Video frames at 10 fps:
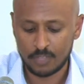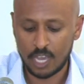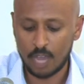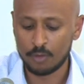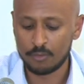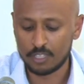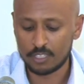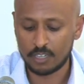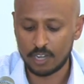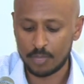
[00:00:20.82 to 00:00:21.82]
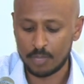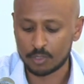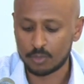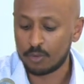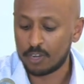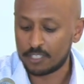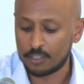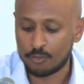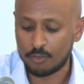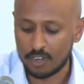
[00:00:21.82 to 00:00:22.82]
However, the Tigrayan People's
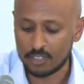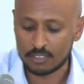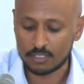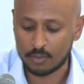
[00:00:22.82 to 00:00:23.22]
Liberation Front,